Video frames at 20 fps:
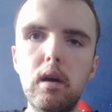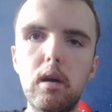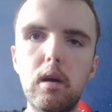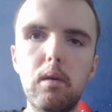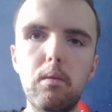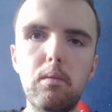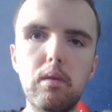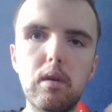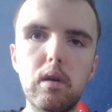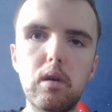
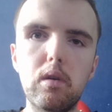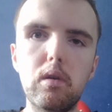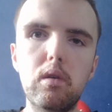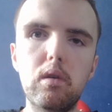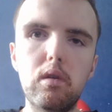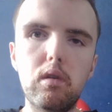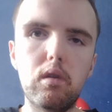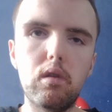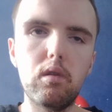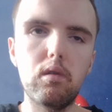and we
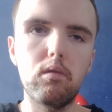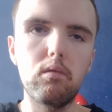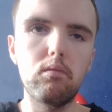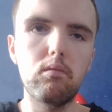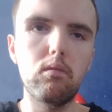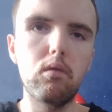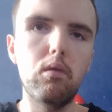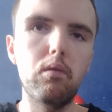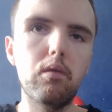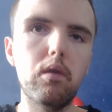could.
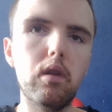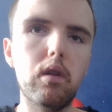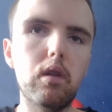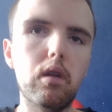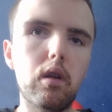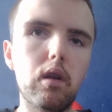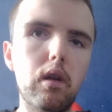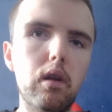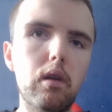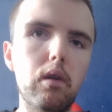
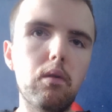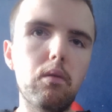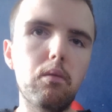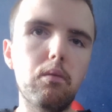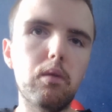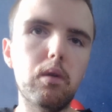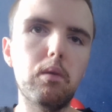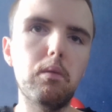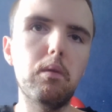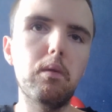And
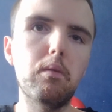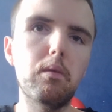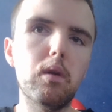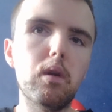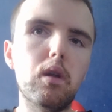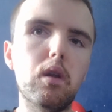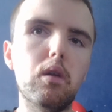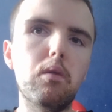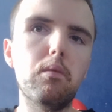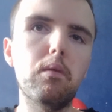obviously we were
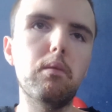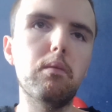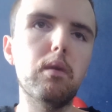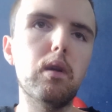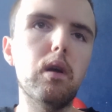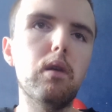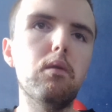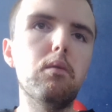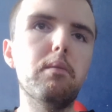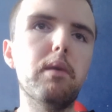
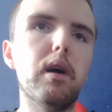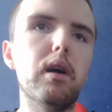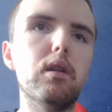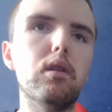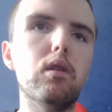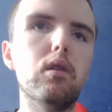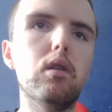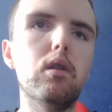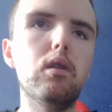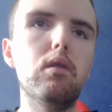going
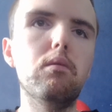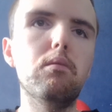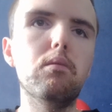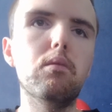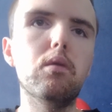back to